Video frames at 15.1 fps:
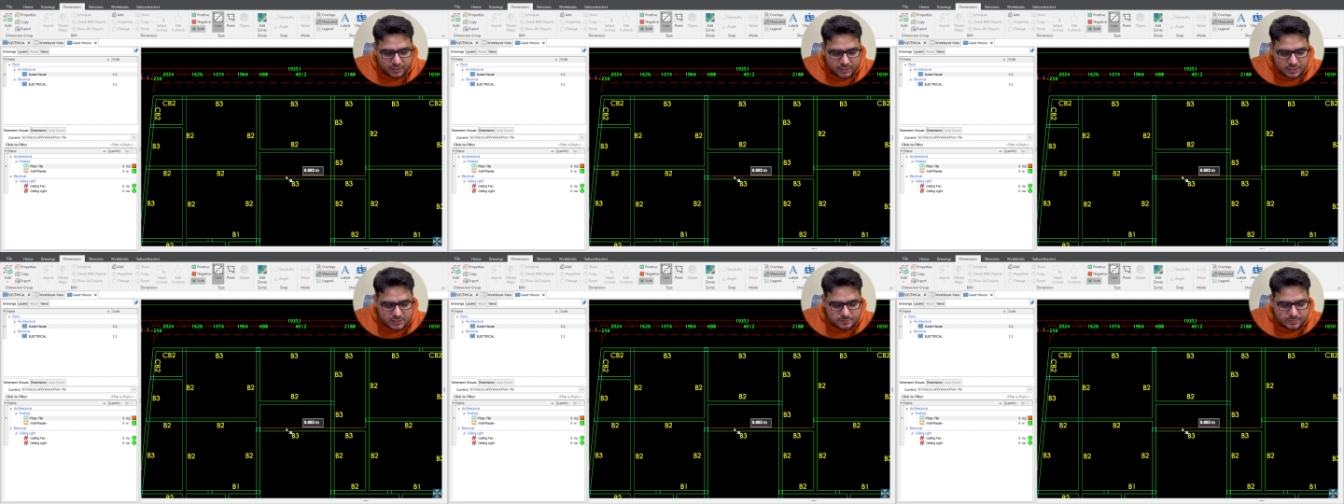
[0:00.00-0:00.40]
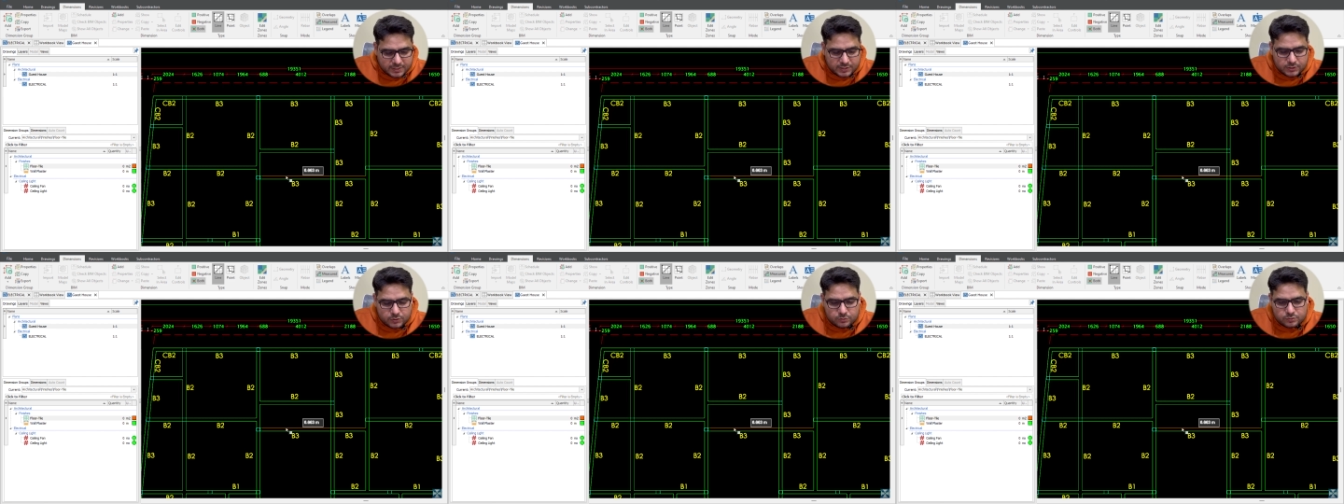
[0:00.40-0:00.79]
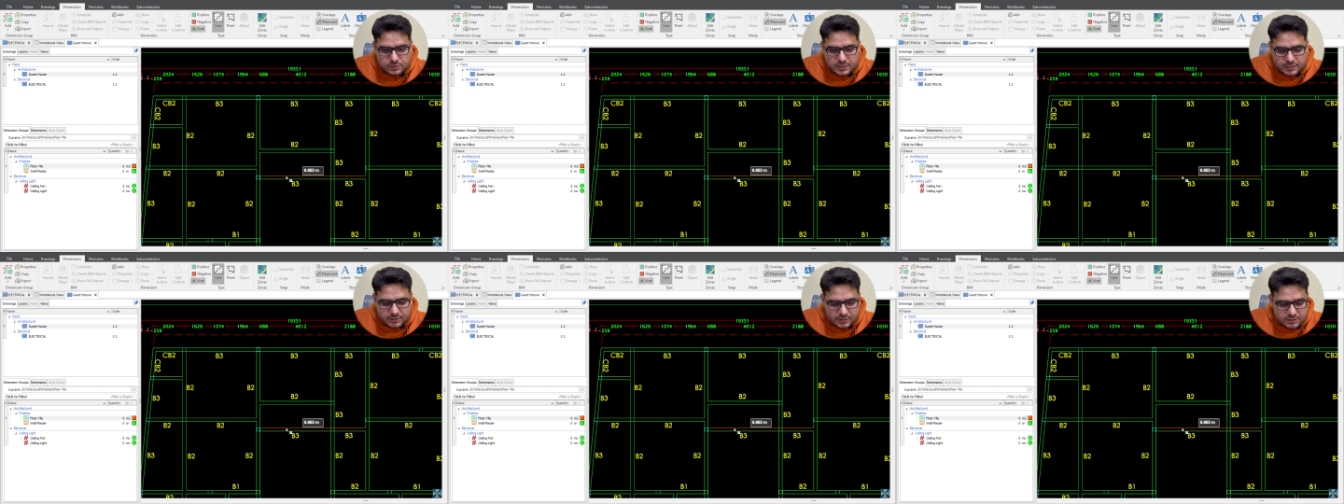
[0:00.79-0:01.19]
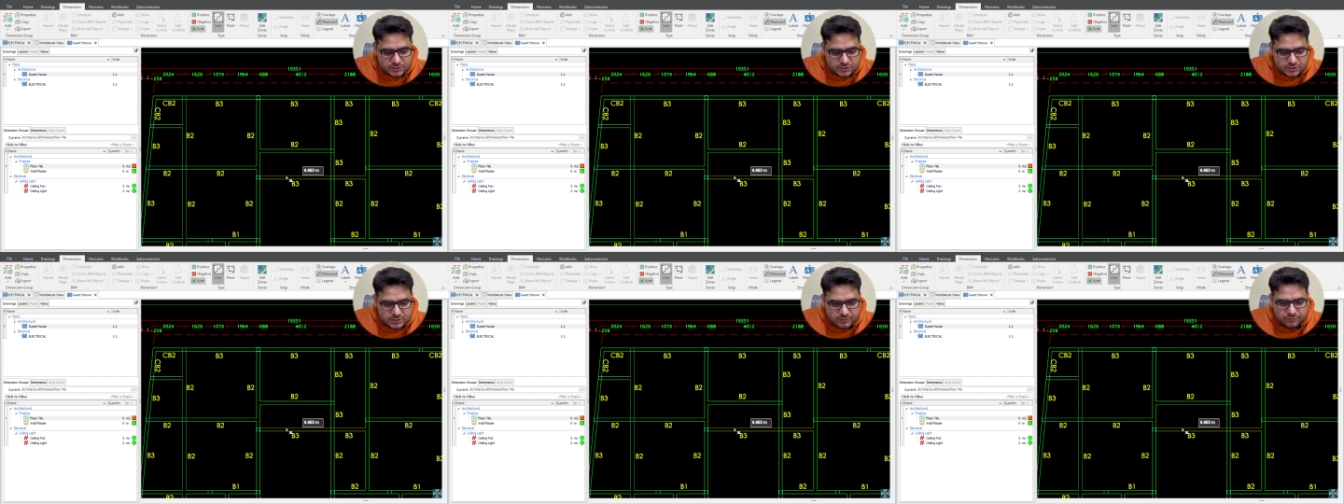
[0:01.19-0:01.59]
is by using the
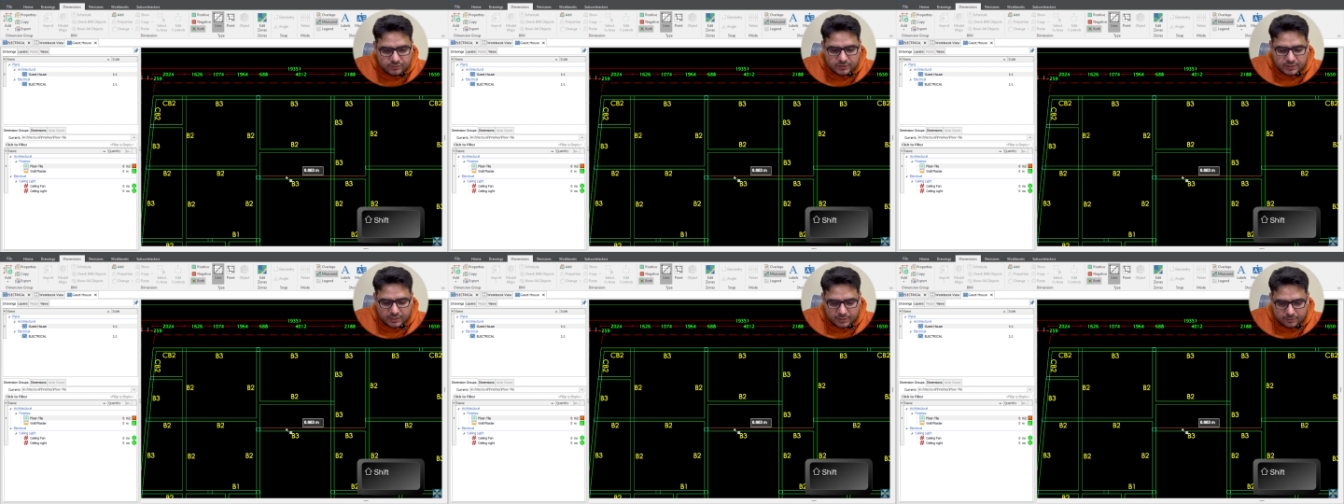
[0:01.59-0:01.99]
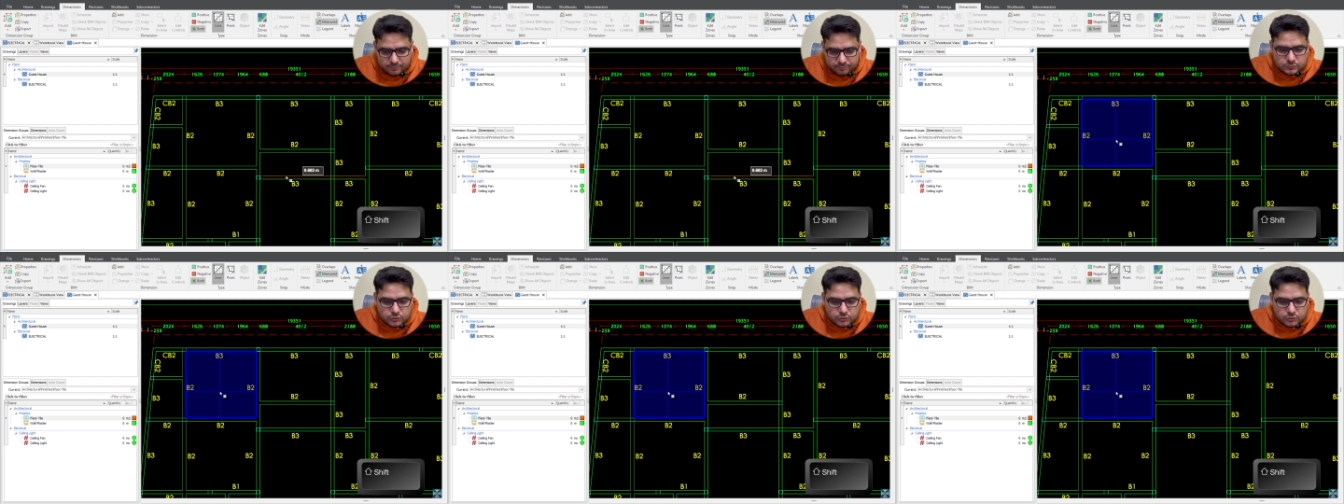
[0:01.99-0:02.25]
shift key.